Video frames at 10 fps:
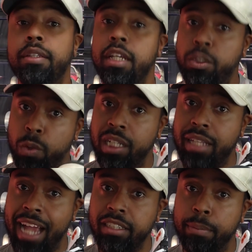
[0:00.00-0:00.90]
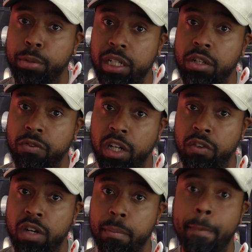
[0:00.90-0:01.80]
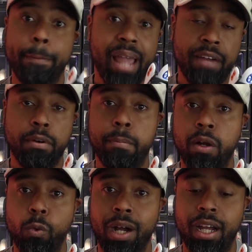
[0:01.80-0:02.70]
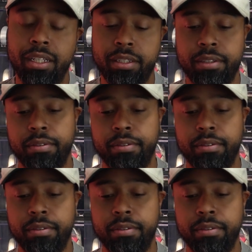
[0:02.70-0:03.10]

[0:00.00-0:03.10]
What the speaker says: this one is actually a pretty good runner-up bang for buck wise.